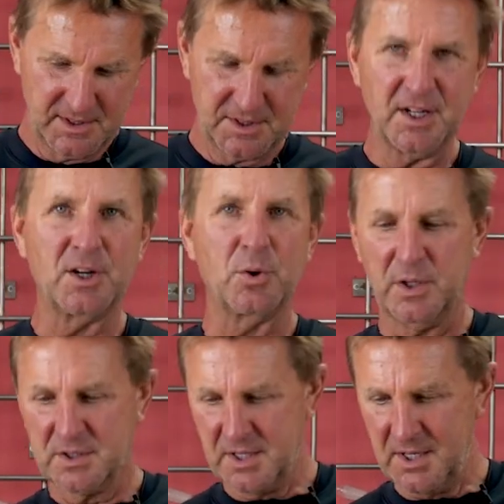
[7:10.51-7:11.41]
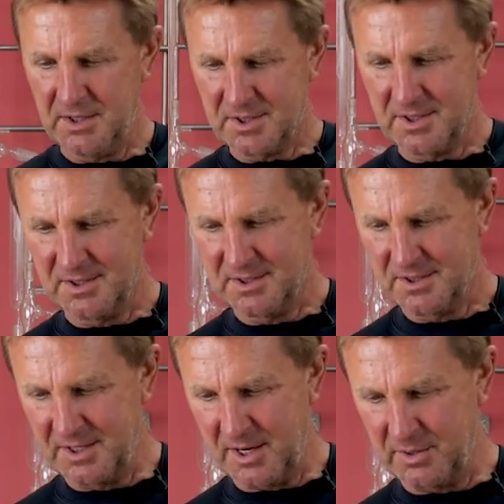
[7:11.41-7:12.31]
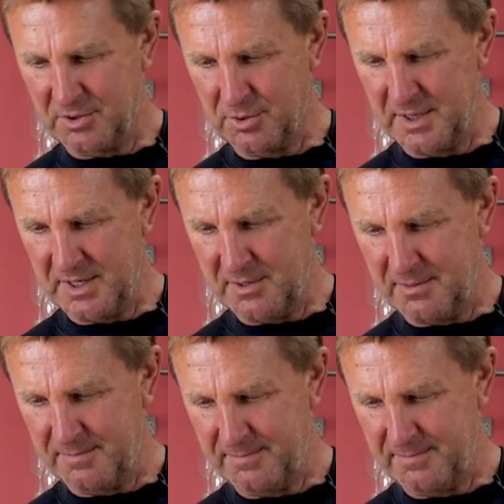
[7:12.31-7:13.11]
take a quick taste, see how it turned out.